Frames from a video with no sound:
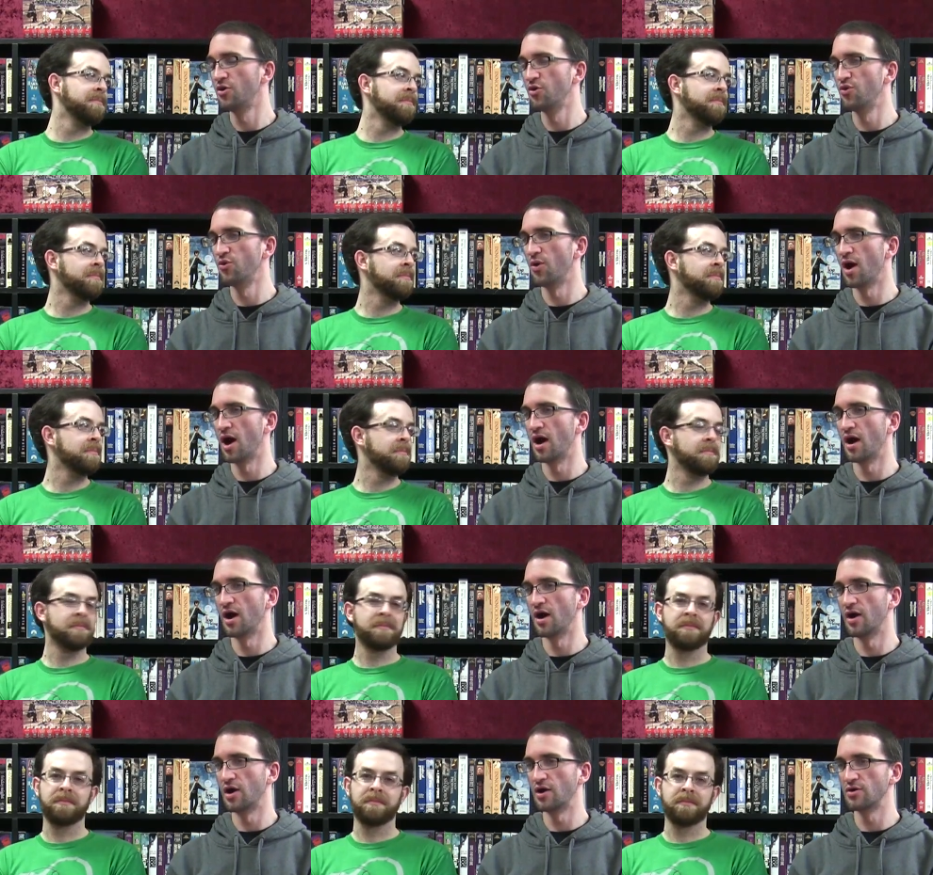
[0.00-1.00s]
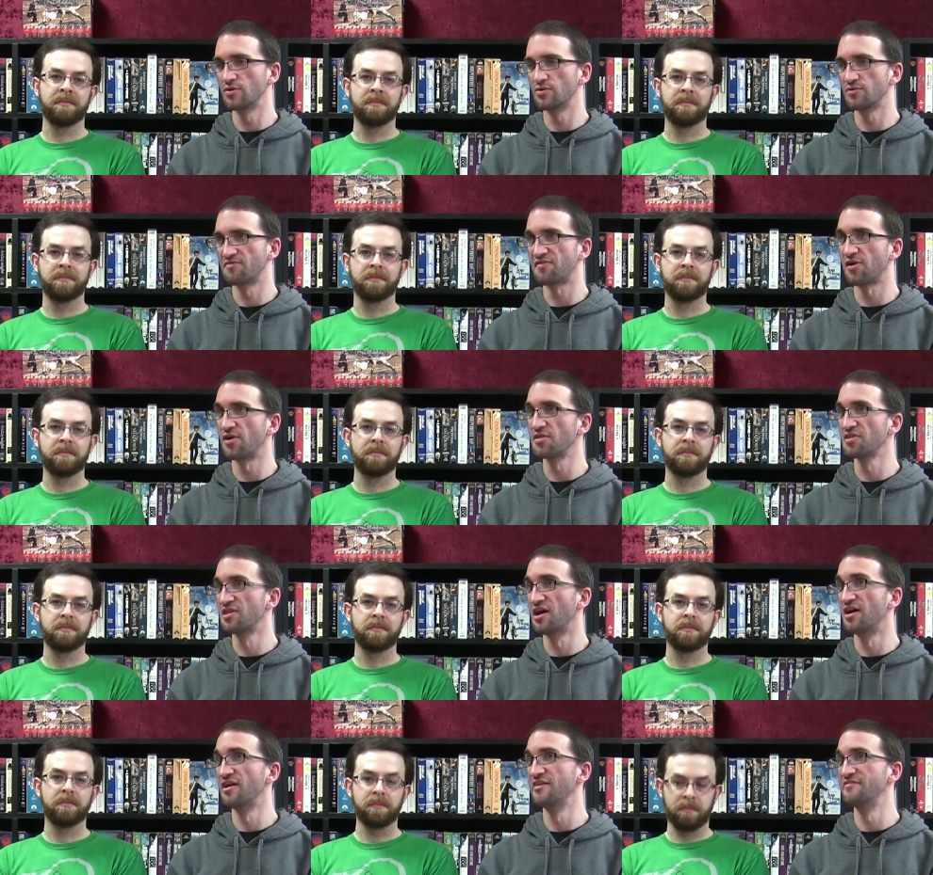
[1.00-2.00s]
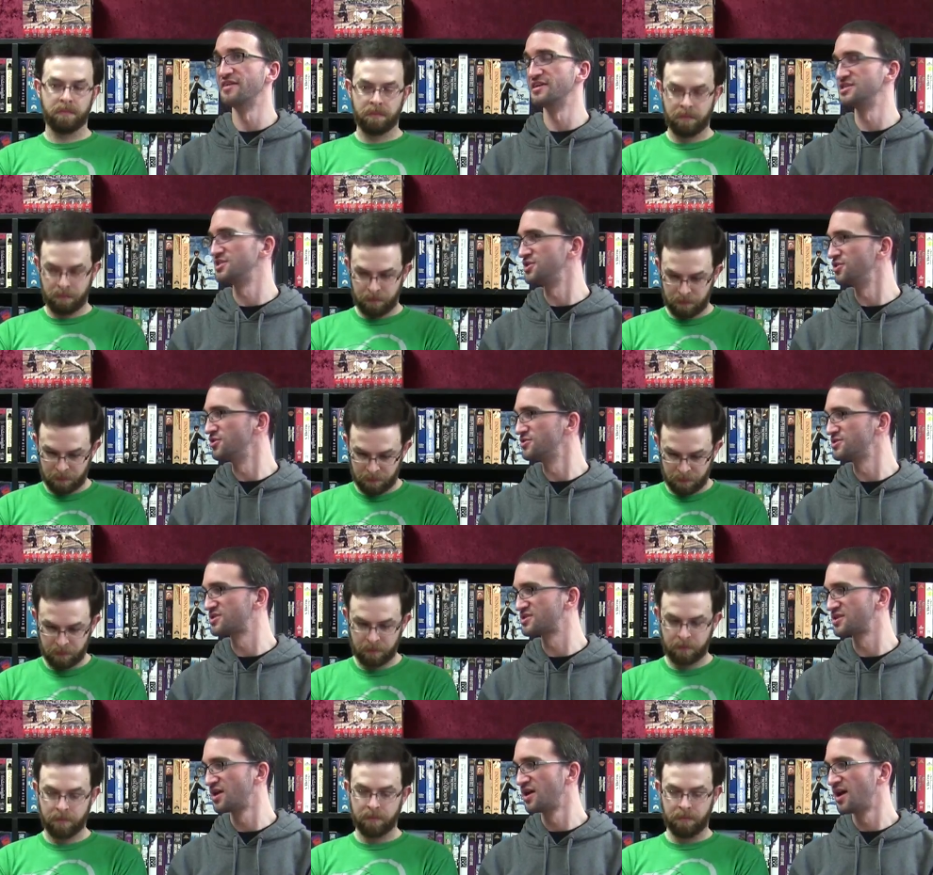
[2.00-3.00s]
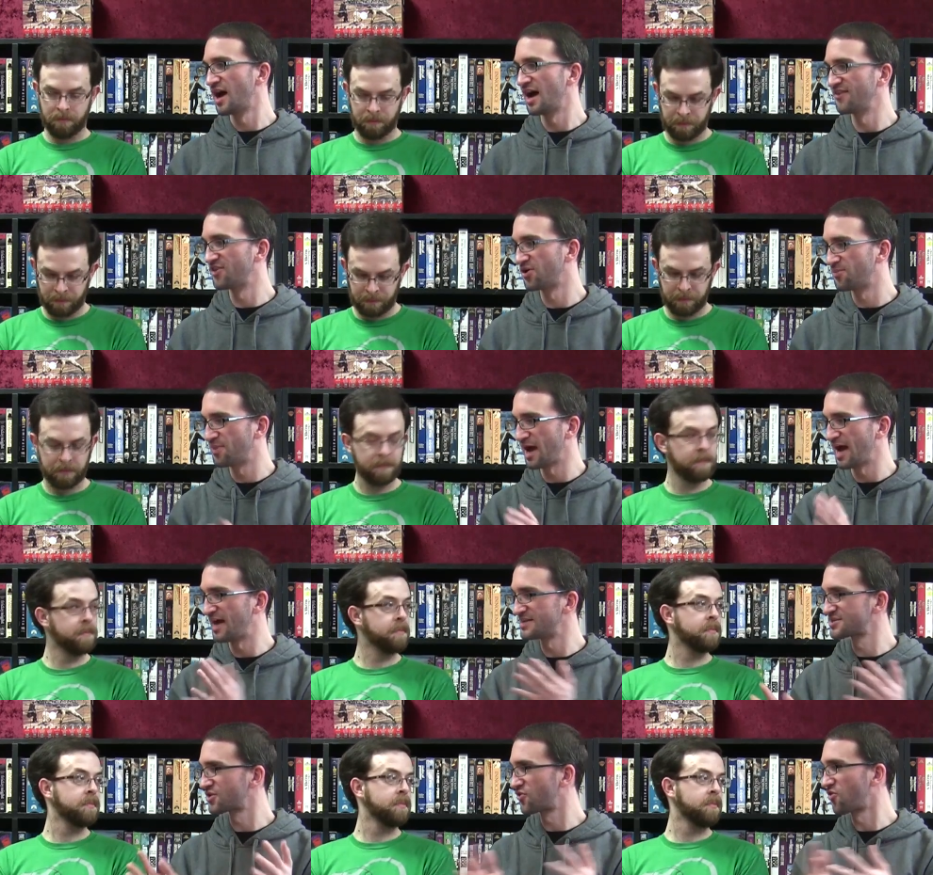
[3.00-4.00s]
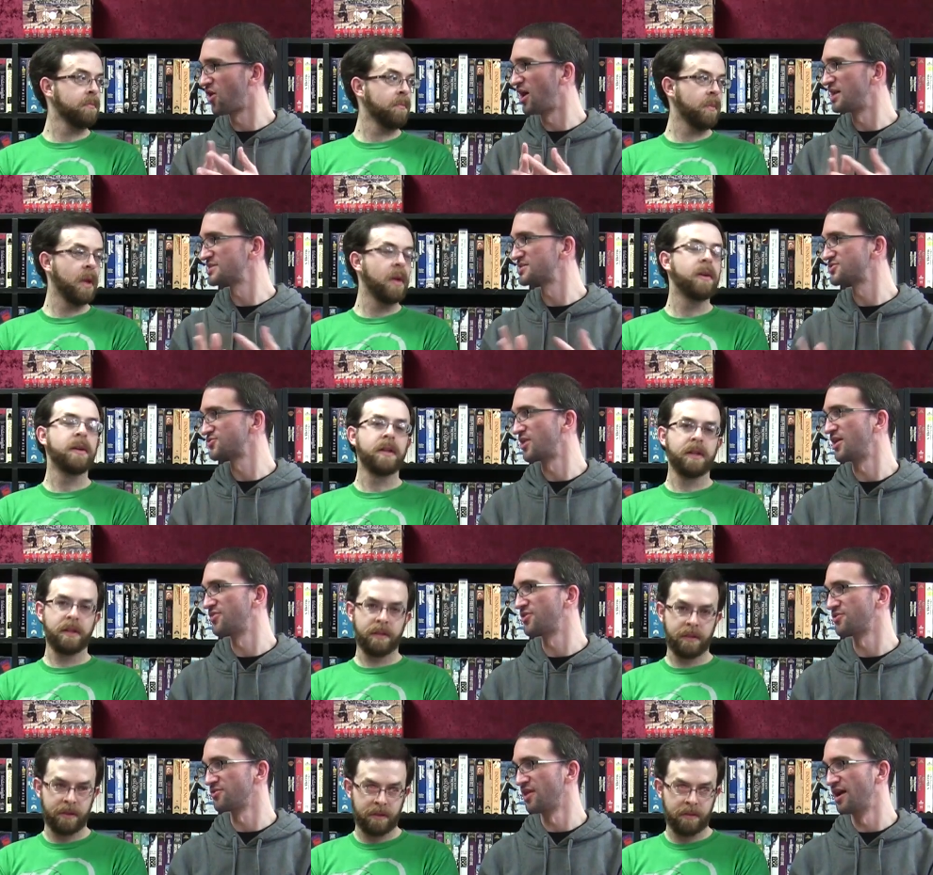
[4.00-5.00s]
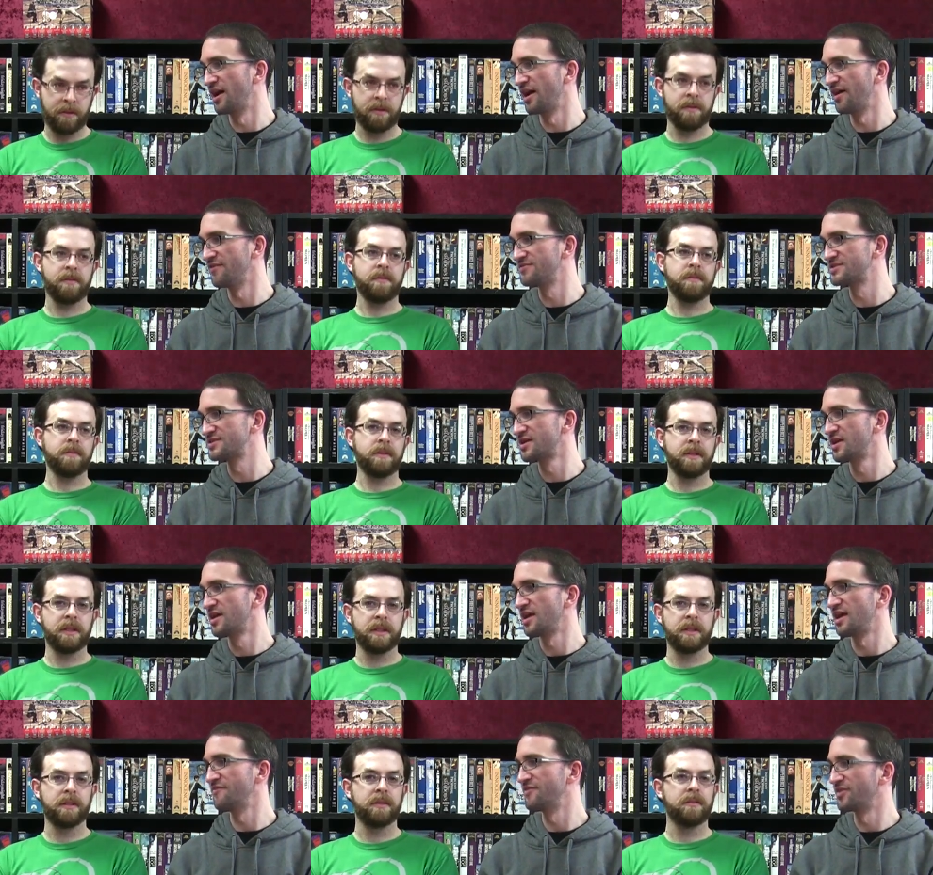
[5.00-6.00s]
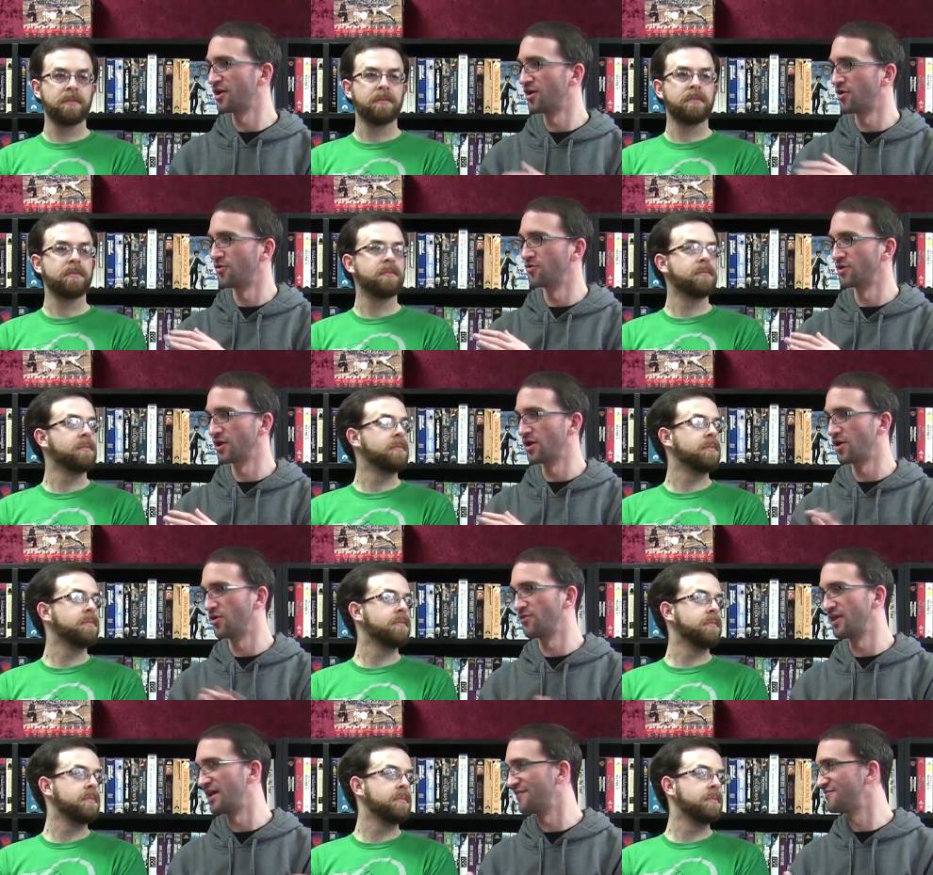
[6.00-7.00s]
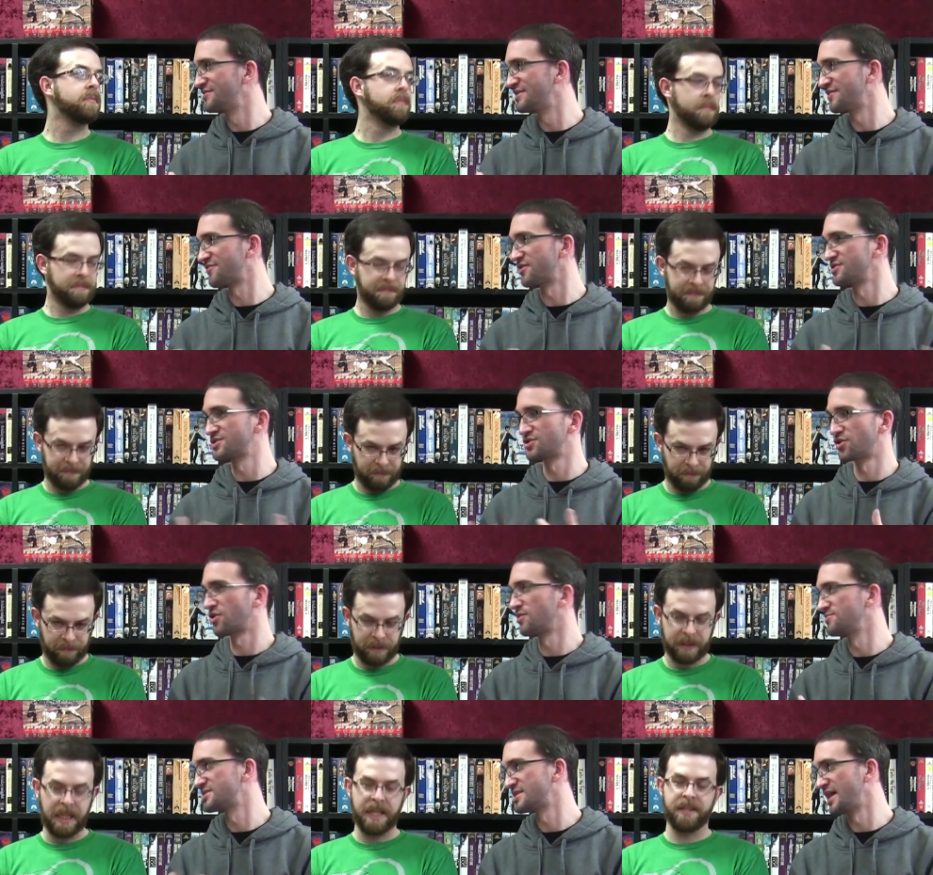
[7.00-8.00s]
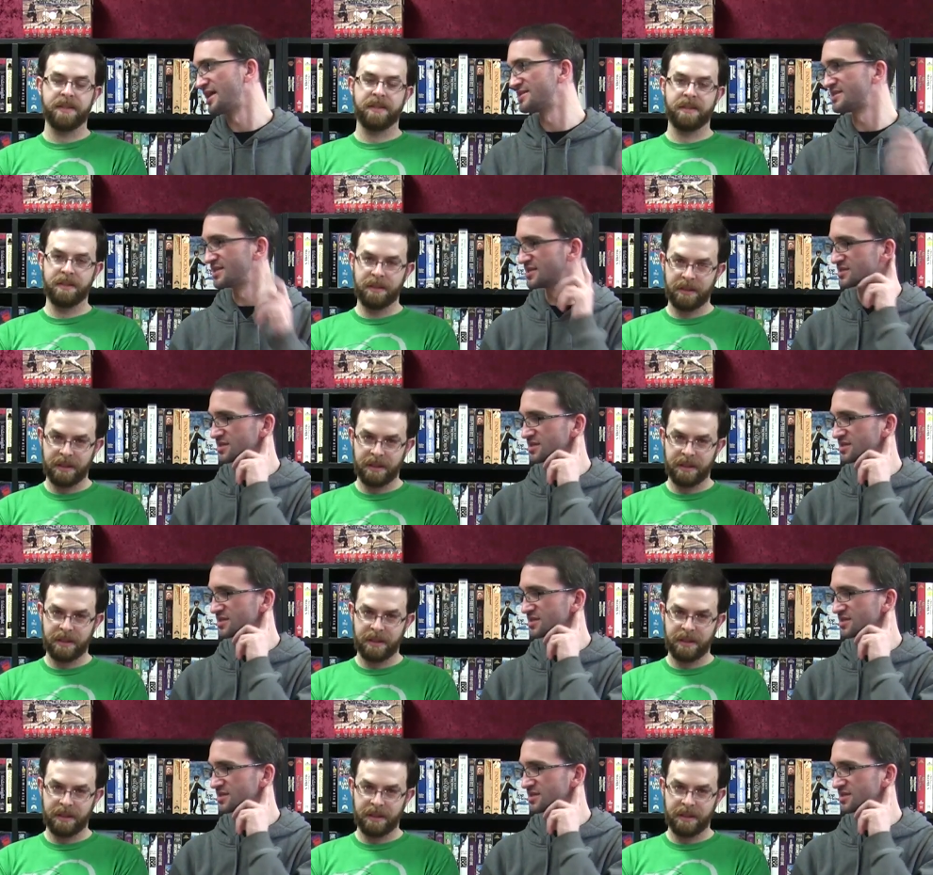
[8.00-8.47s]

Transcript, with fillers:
Speaker 1: who. Uh, fall in love as youths, mm-hmm. have their paths cross throughout their lives, even though, you know, they have different circumstances.